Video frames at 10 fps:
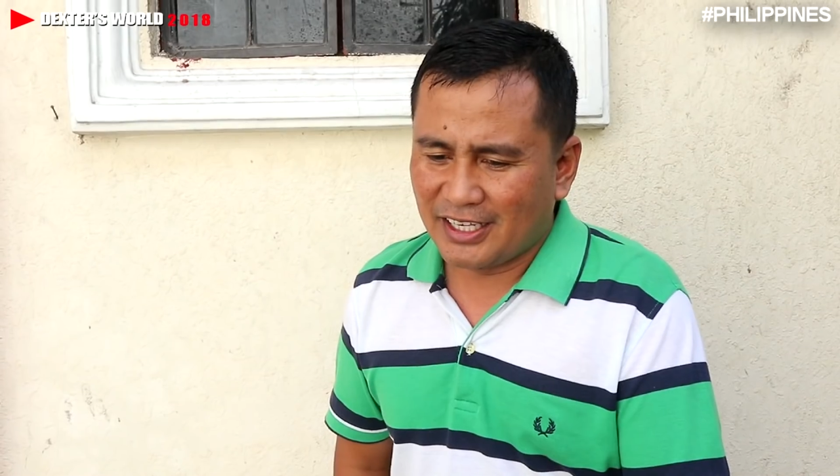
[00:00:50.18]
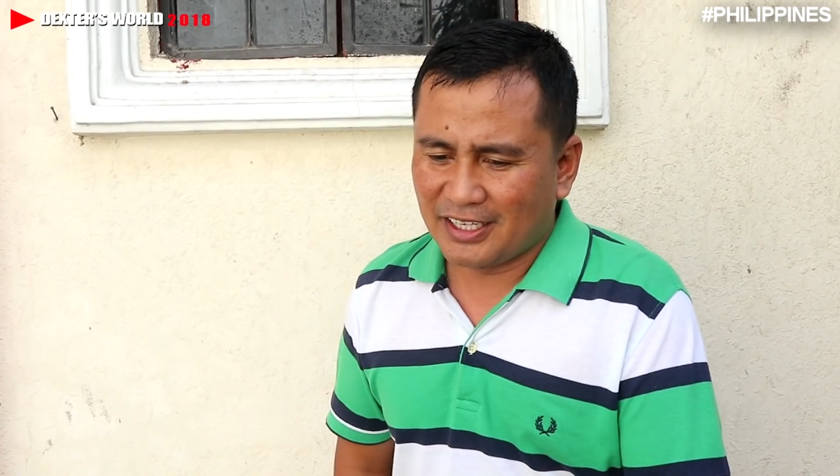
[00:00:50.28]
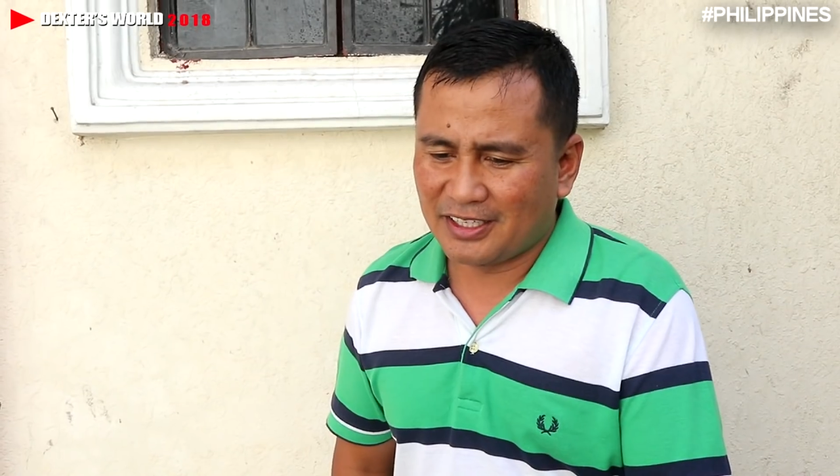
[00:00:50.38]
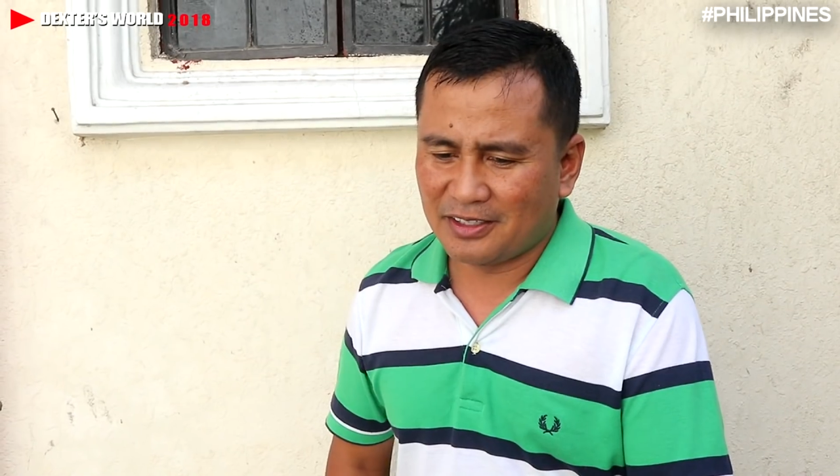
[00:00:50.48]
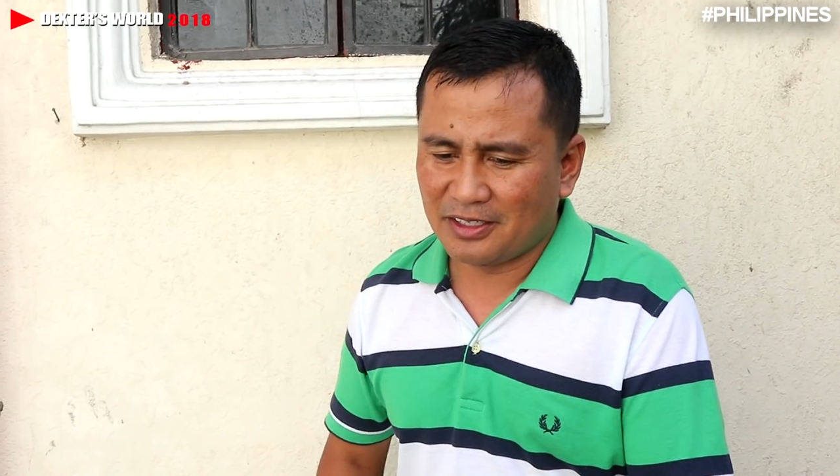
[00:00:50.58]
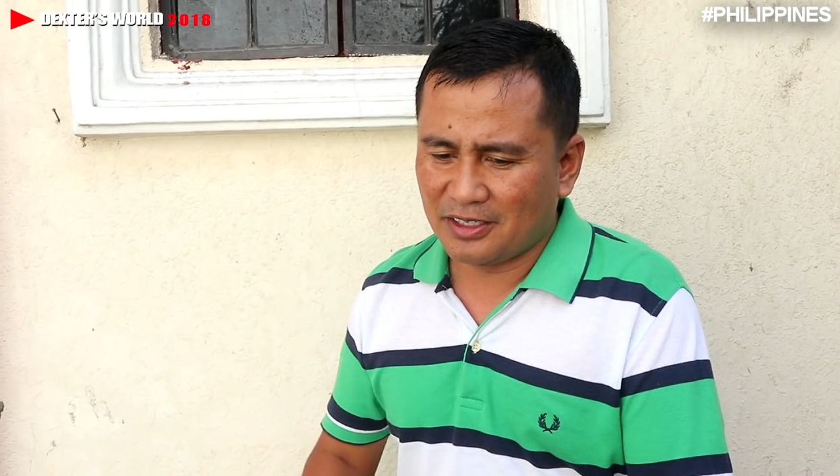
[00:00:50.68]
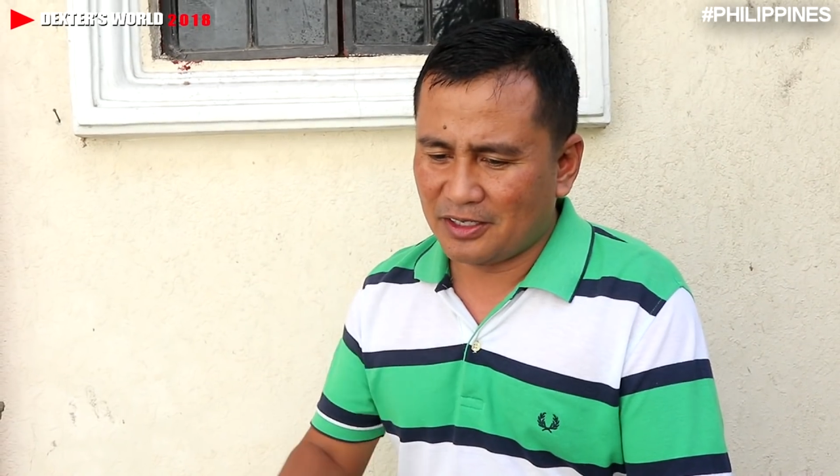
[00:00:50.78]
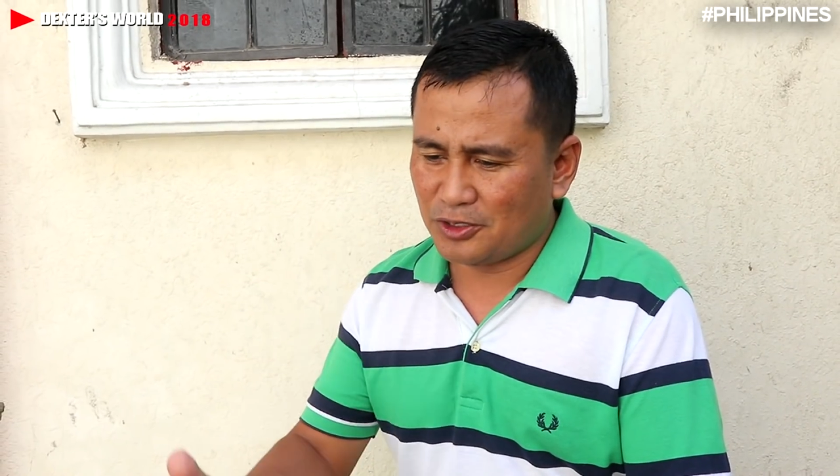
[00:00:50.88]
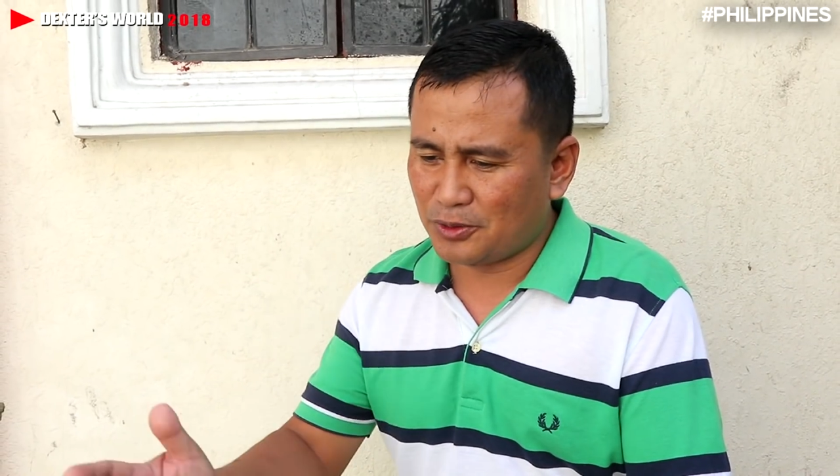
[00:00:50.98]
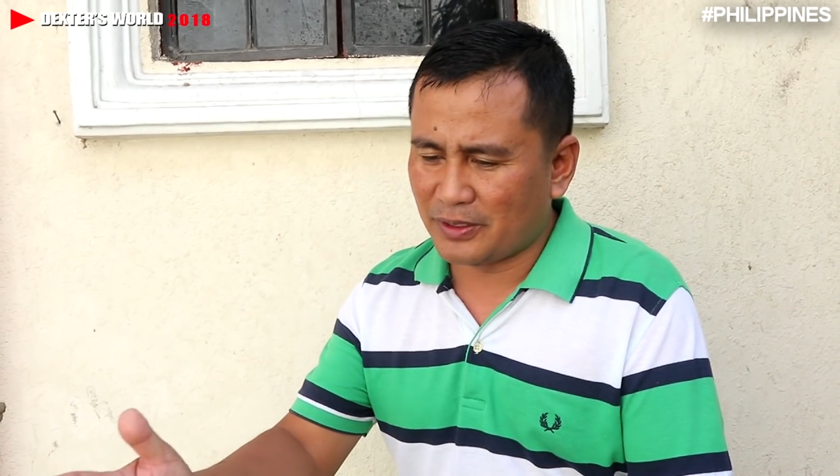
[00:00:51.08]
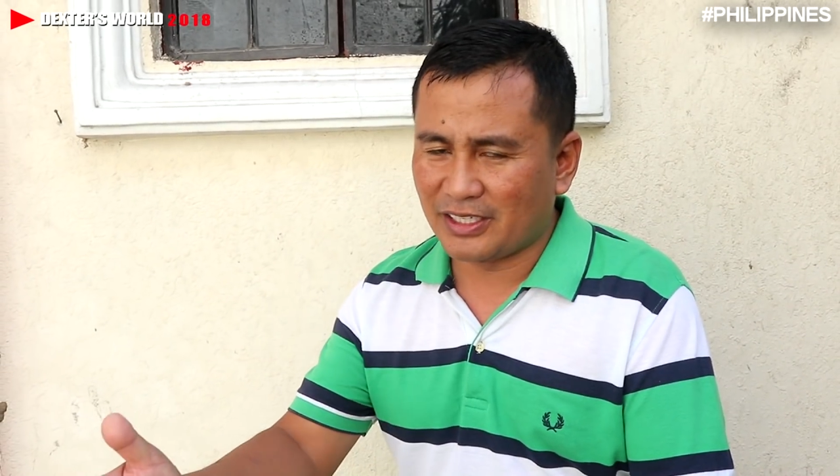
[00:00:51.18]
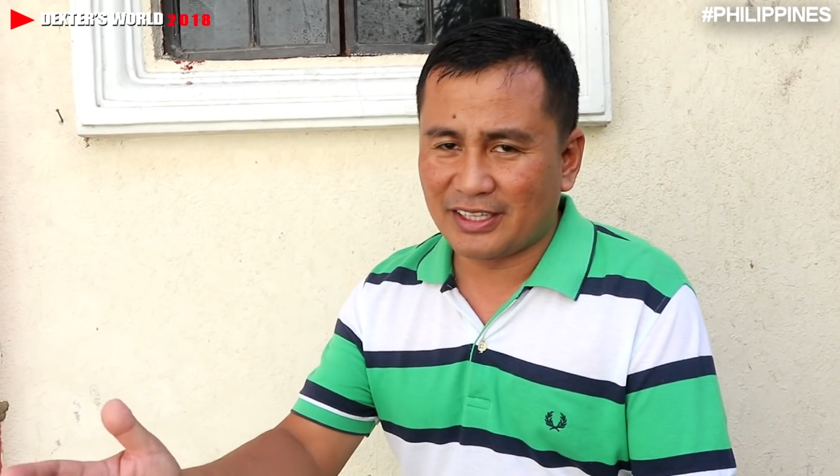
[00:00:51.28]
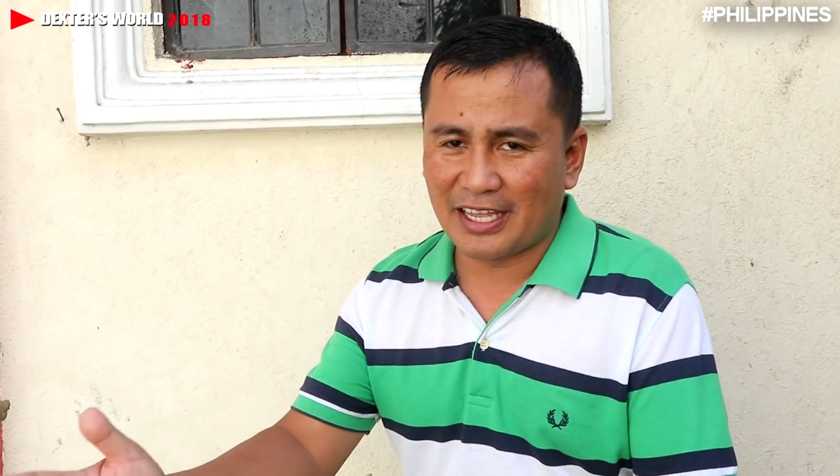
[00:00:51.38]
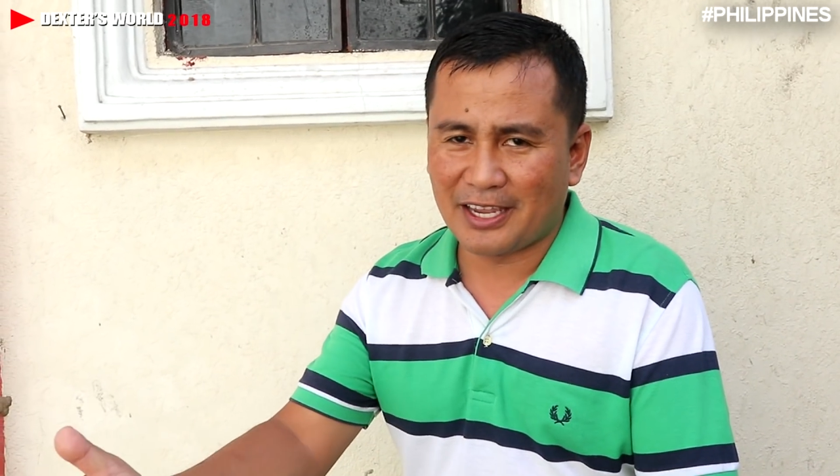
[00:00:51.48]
And during the